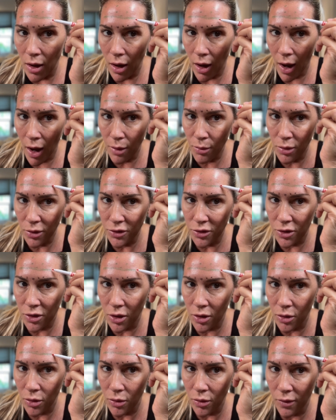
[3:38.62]
I will
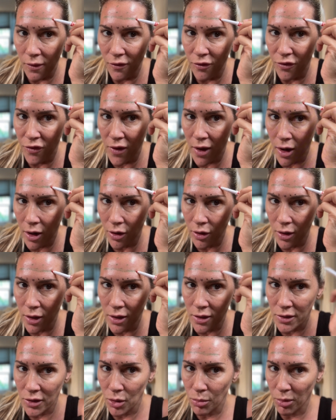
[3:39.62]
do very
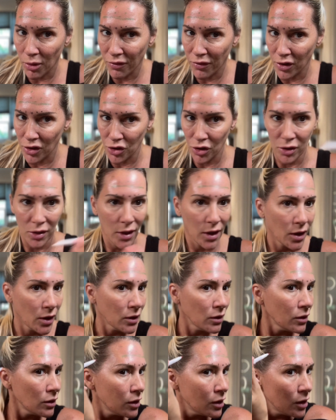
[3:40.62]
superficial
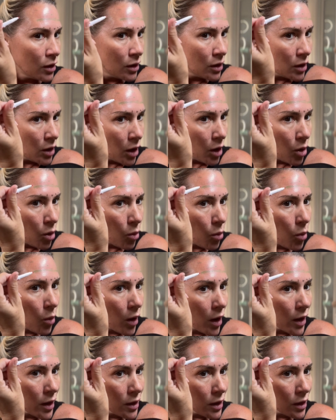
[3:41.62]
here,
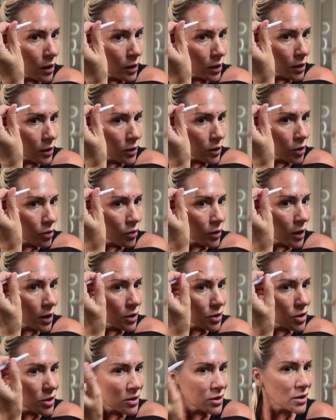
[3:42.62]
1 unit,
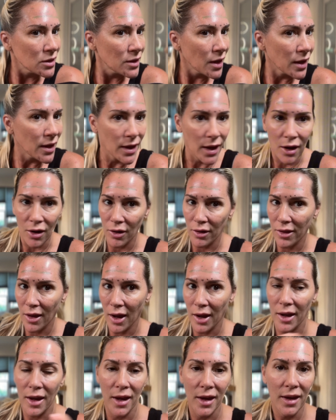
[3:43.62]
just to take care of
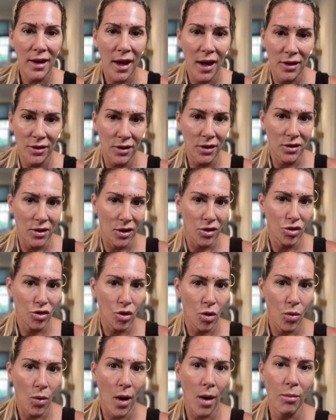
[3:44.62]
that in case it does
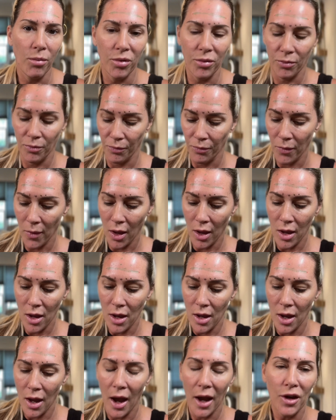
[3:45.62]
show up.
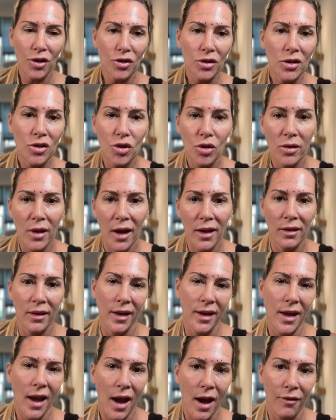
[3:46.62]
I usually do
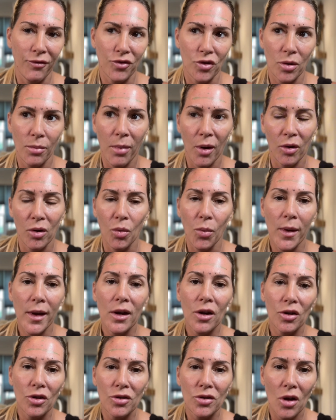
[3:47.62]
that after about a week
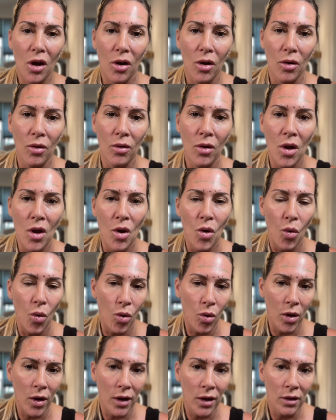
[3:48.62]
or so,
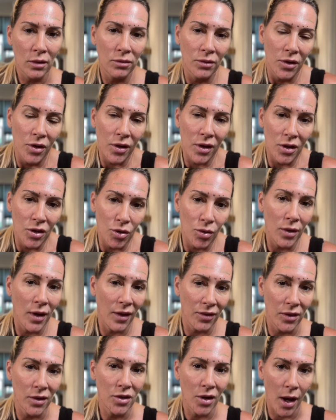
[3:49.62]
or you can do it
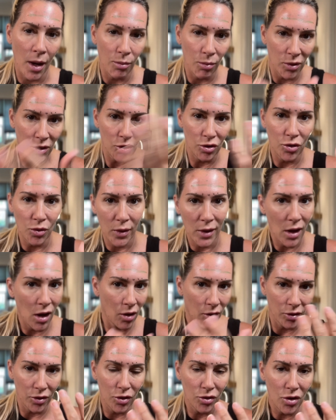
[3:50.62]
at the time when you're doing
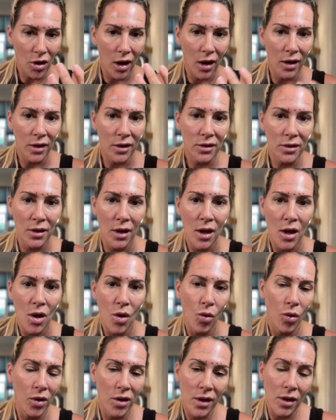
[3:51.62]
all your talks,
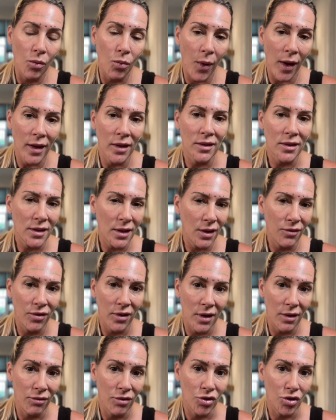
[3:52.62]
or you can wait and see if it
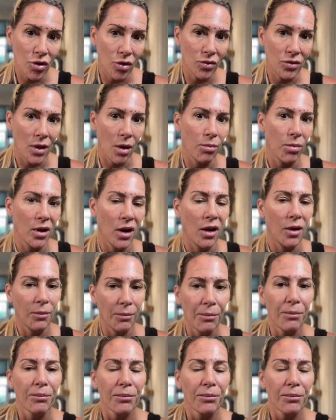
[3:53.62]
even shows up at all.